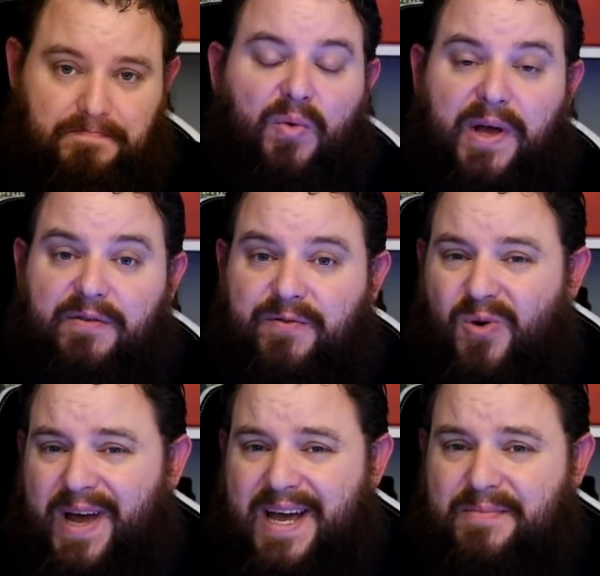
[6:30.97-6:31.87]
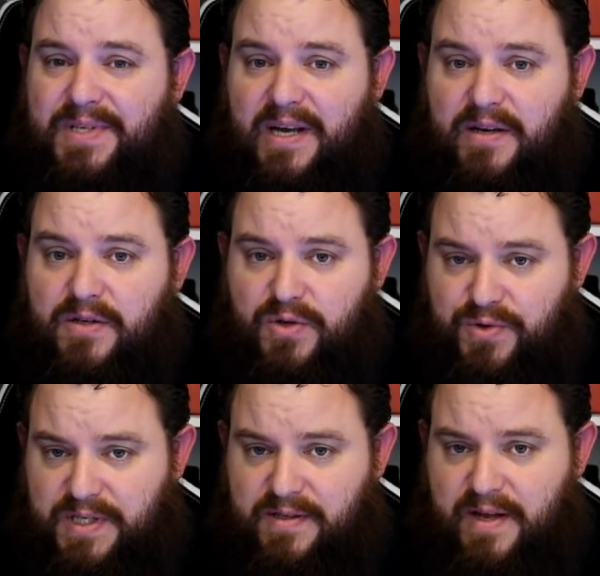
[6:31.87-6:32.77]
We have 4 games and 2
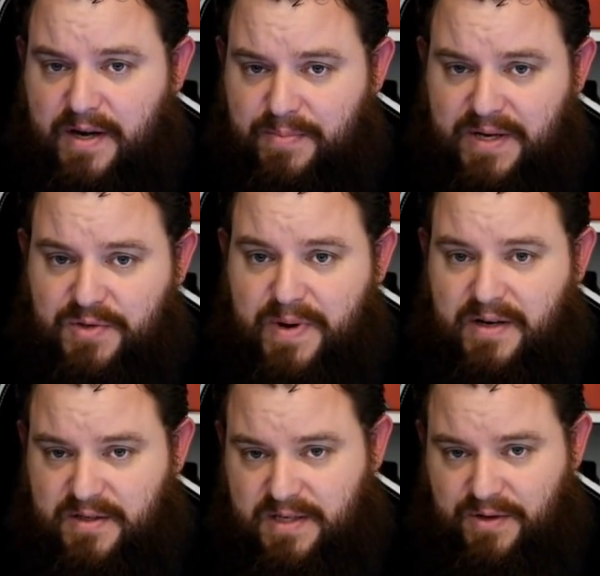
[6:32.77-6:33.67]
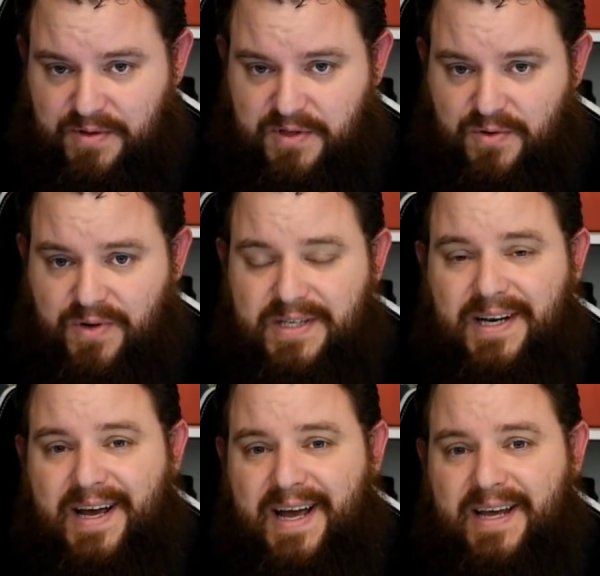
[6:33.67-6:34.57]
synthetic benchmarks to tell the story
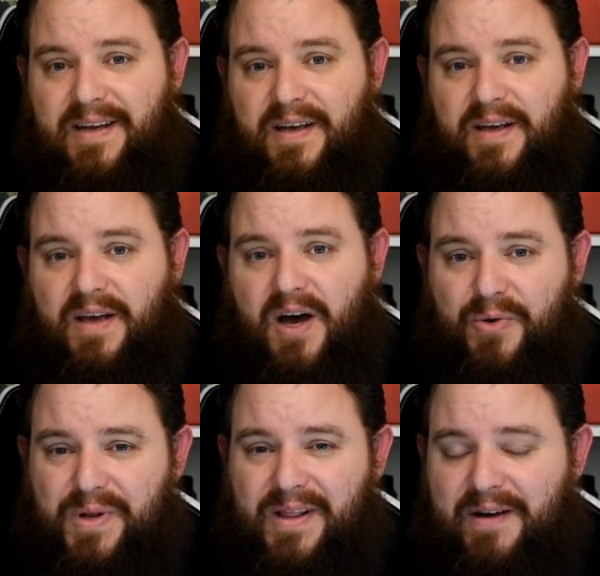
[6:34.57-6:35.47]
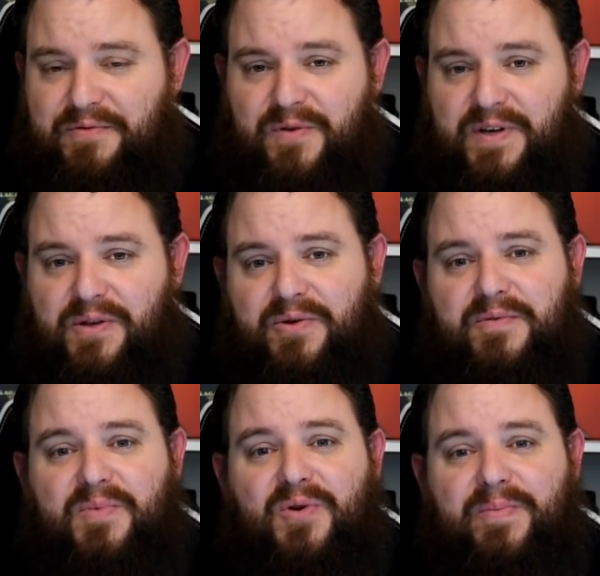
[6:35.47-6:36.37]
today. I would love to have included
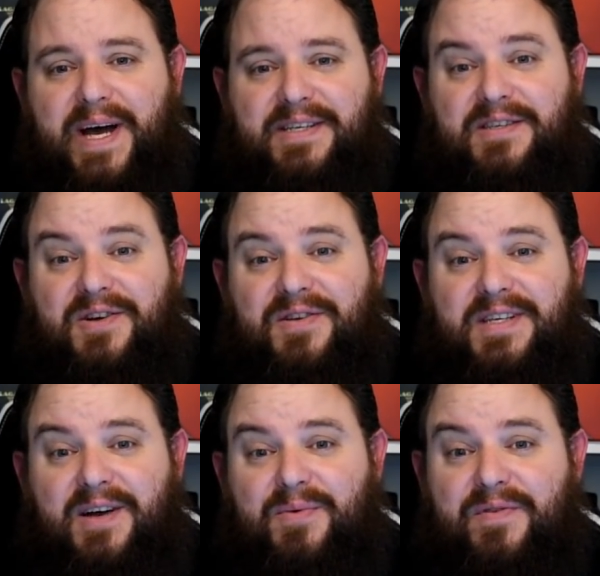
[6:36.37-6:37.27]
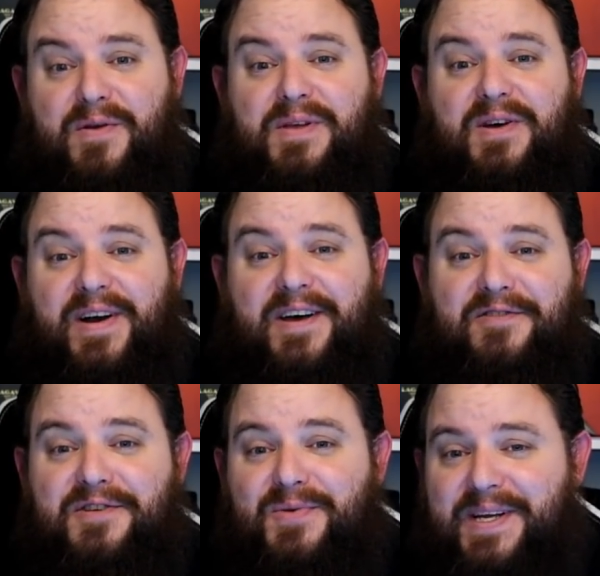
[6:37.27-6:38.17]
more, but as it turns out, we've only got
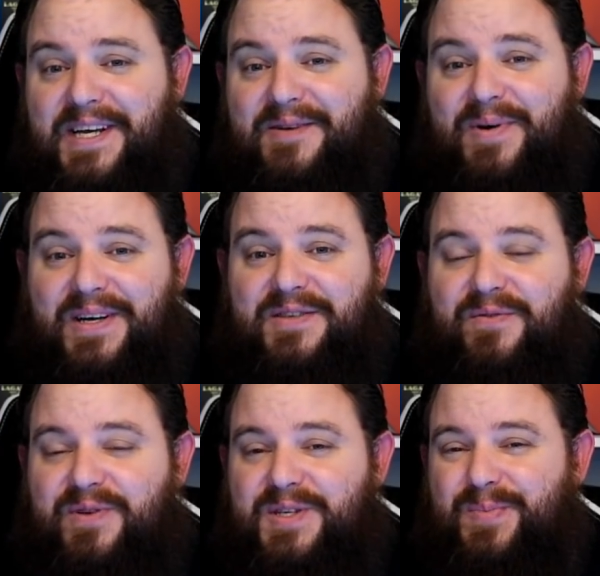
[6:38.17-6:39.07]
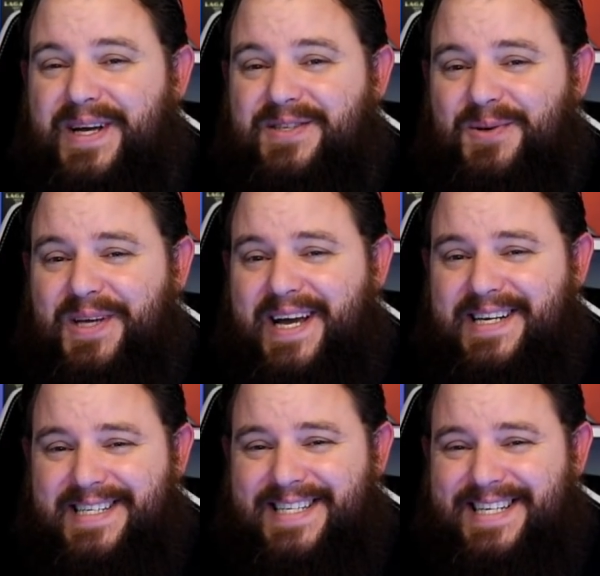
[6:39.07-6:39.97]
120 GB of free space on
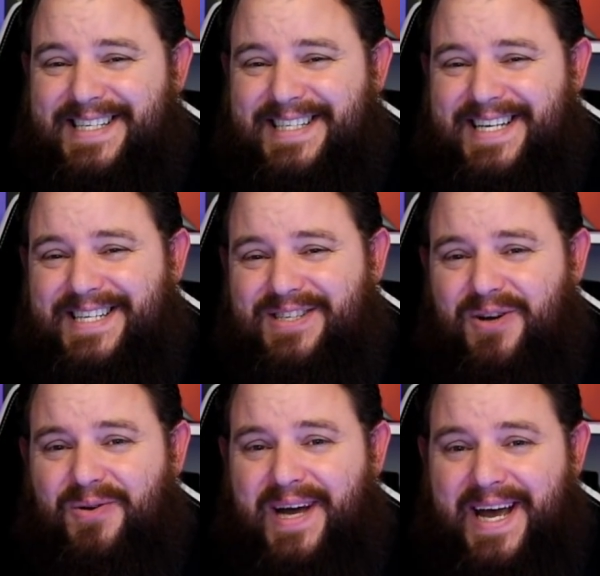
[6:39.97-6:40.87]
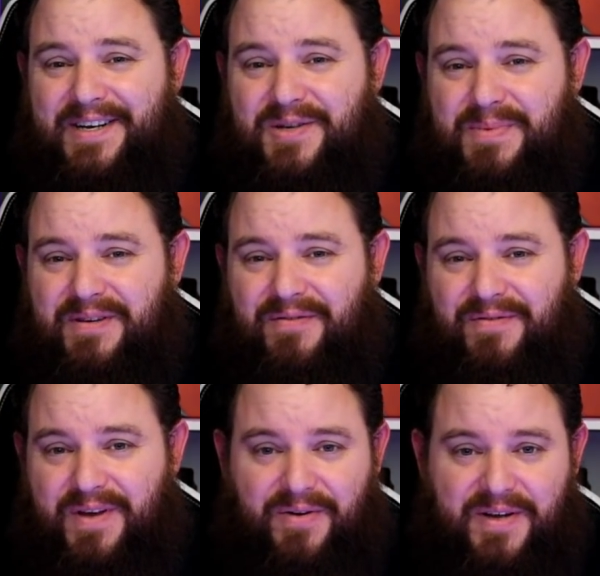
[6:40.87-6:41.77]
Katie's SSD, so I had to be
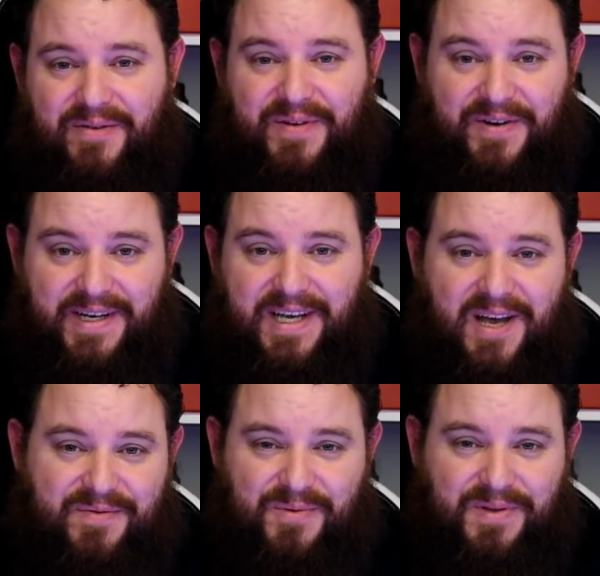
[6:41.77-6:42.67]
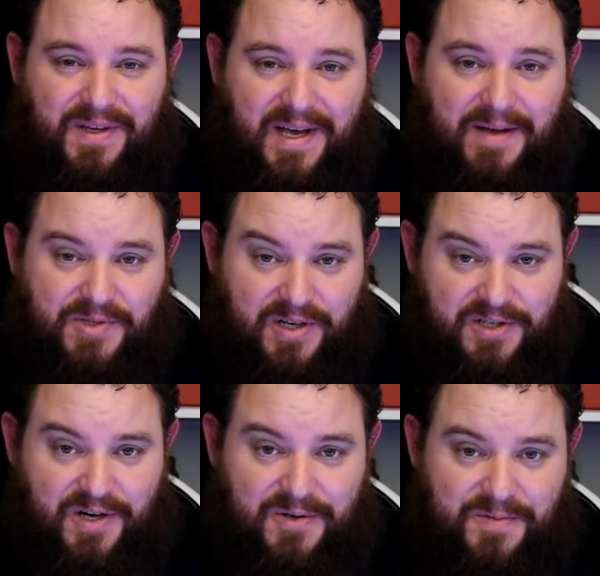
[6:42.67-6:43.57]
very, very careful with the games I
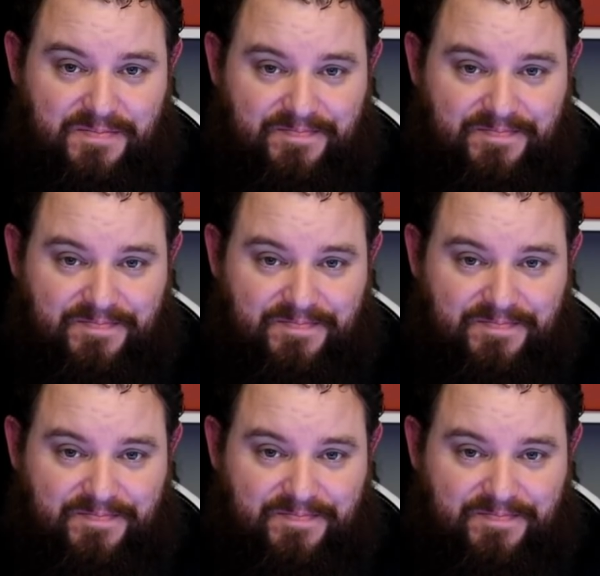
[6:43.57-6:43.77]
chose.